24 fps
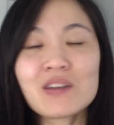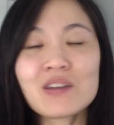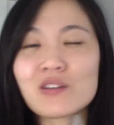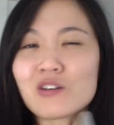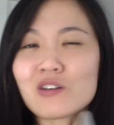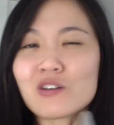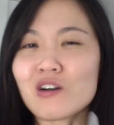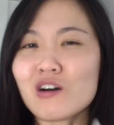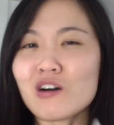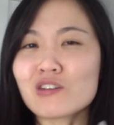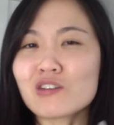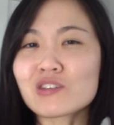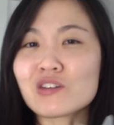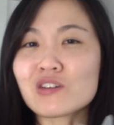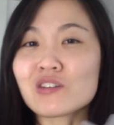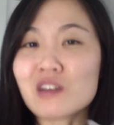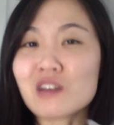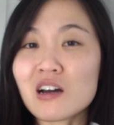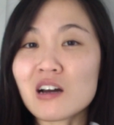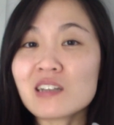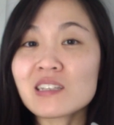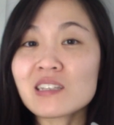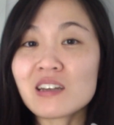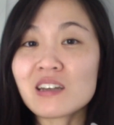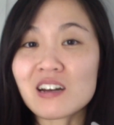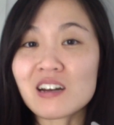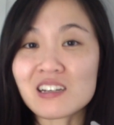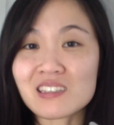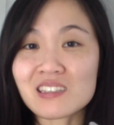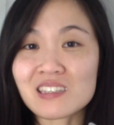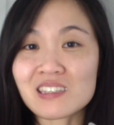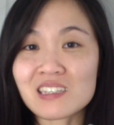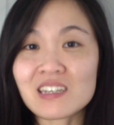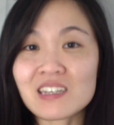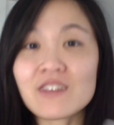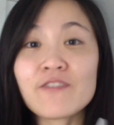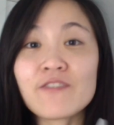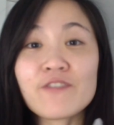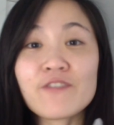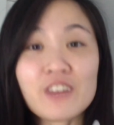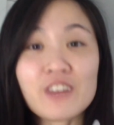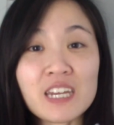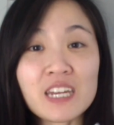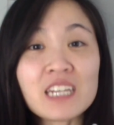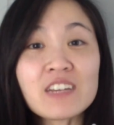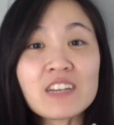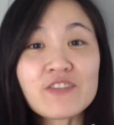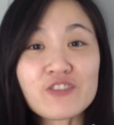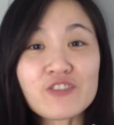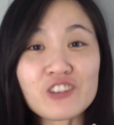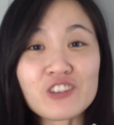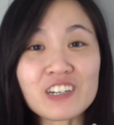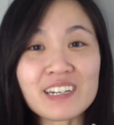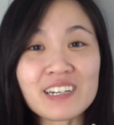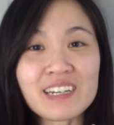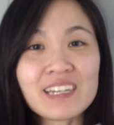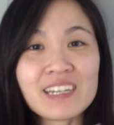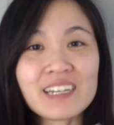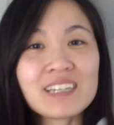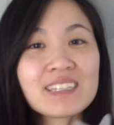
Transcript: They're also non-toxic, fade-free,